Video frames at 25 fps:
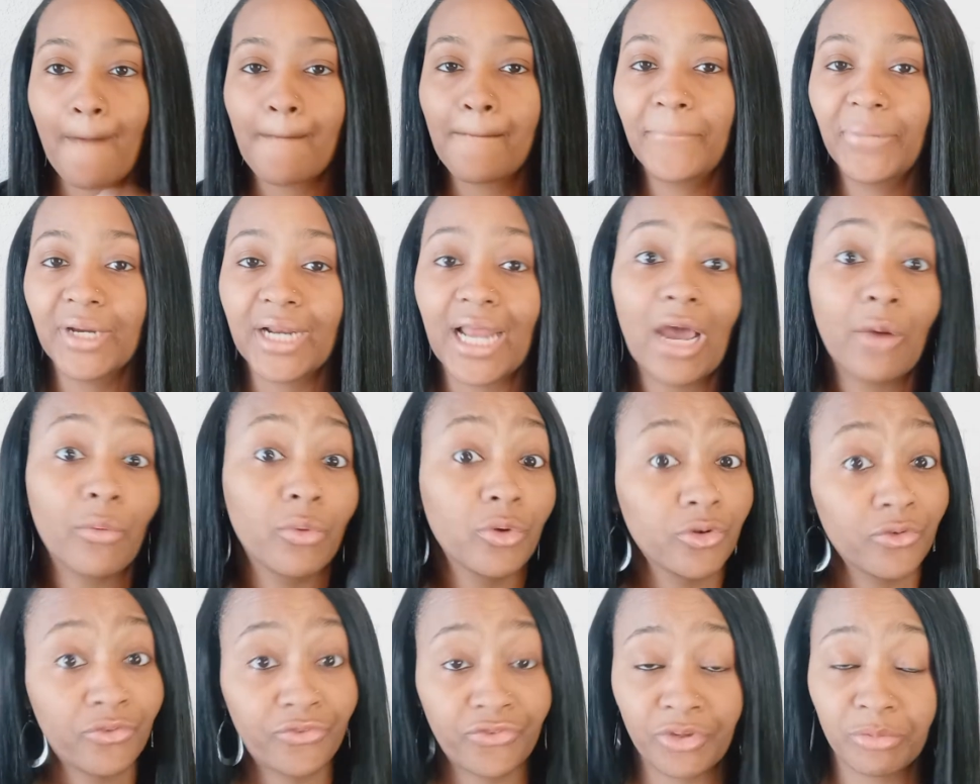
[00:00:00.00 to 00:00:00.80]
but I
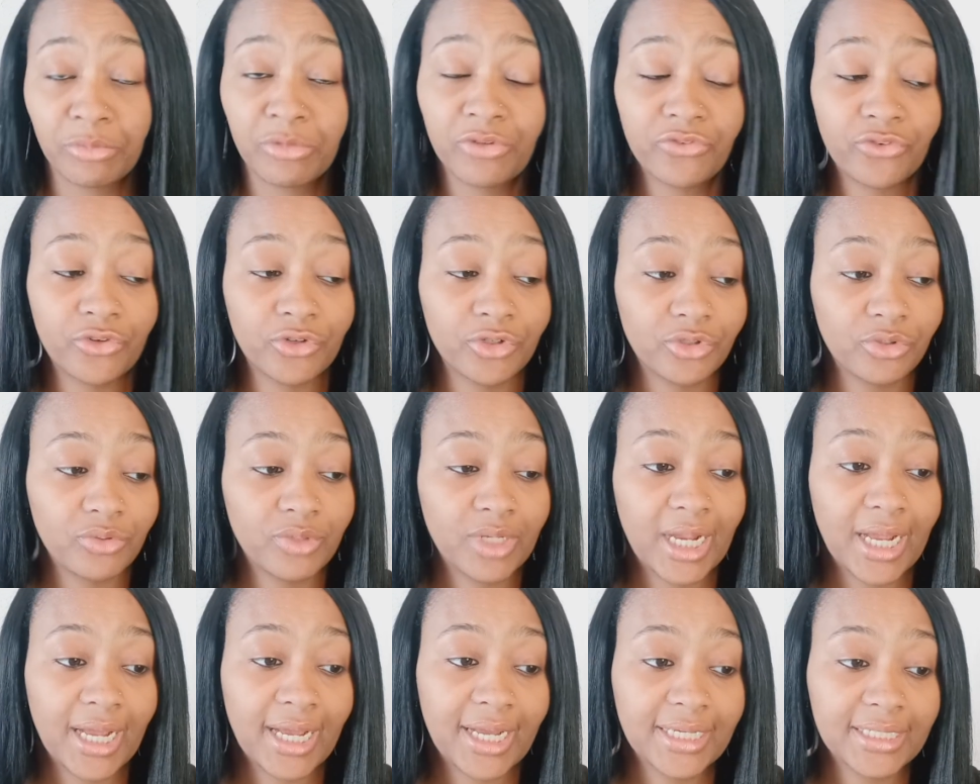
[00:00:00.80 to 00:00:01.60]
will film it for you
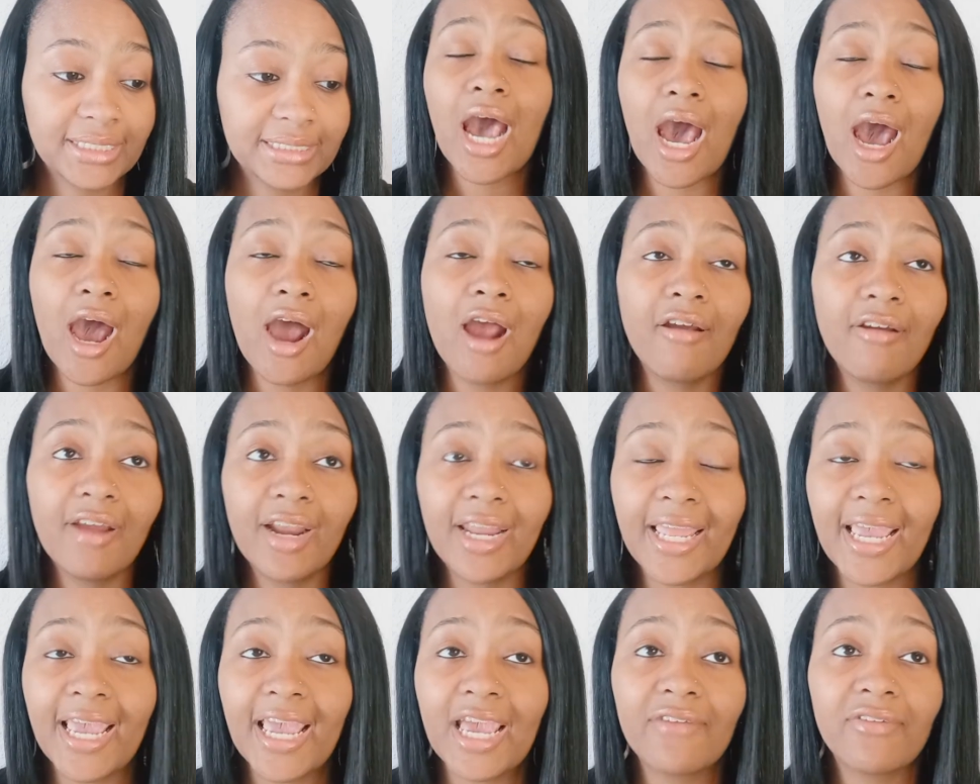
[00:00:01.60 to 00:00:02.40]
guys. I
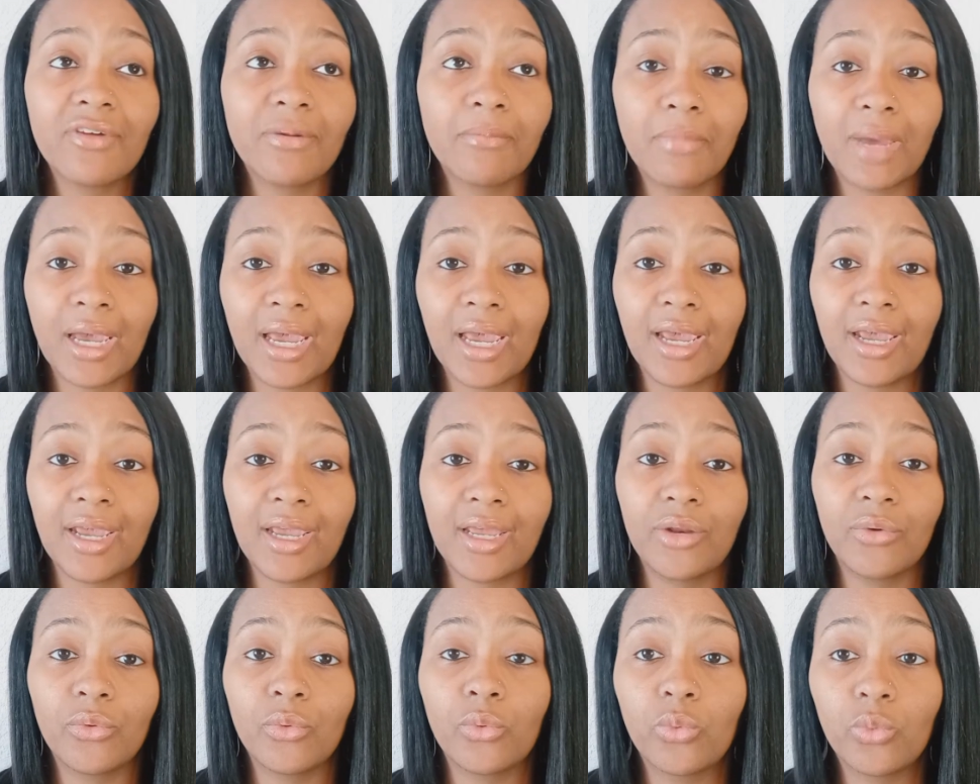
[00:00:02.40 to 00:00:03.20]
already have in
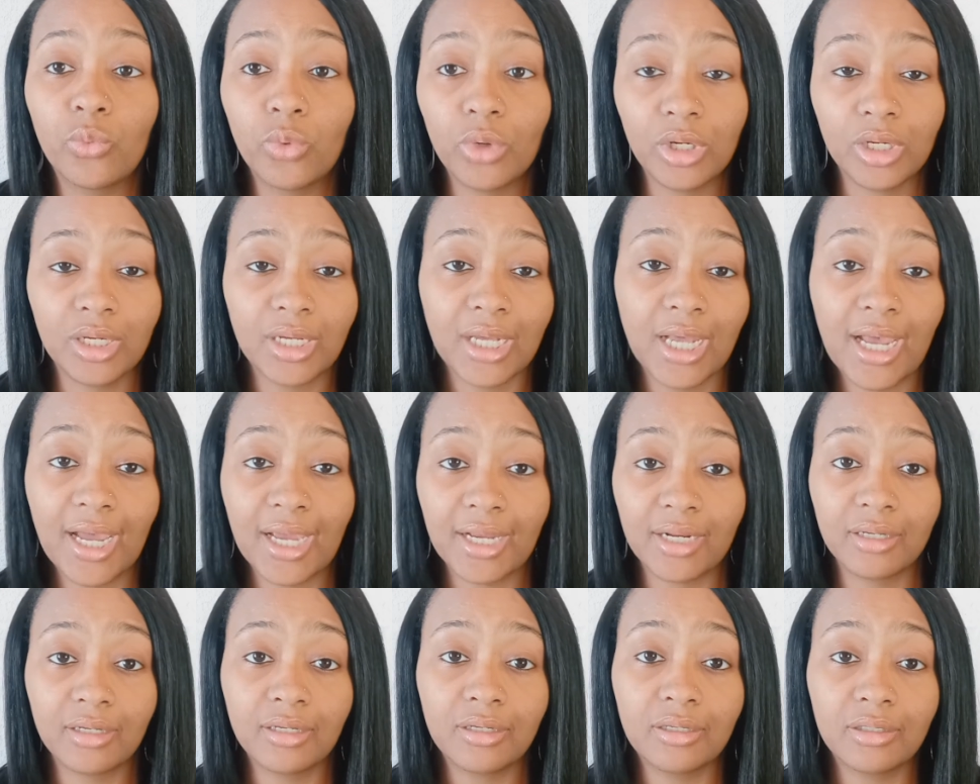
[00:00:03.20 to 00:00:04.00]
mind what
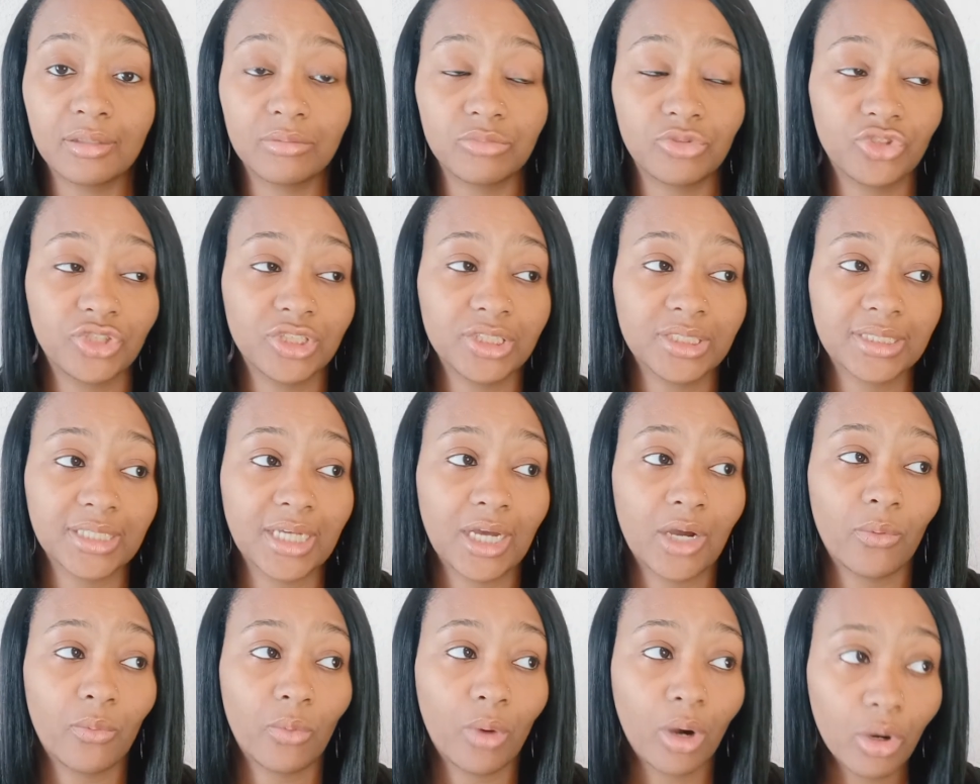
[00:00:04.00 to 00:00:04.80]
kind of um dress
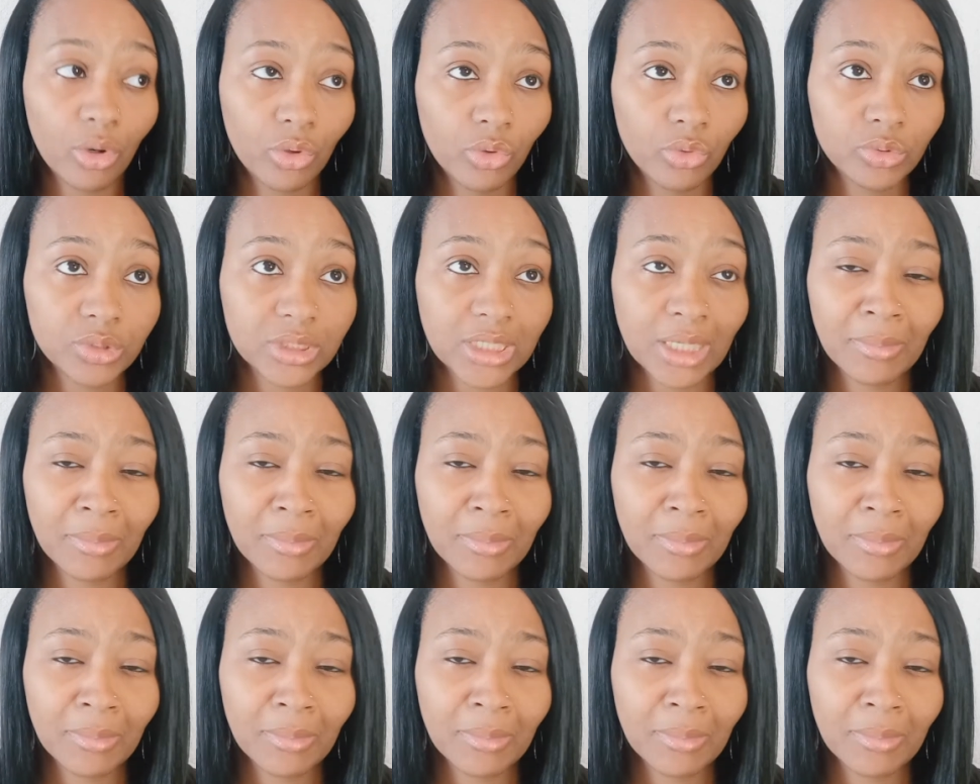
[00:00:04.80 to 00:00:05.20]
I want.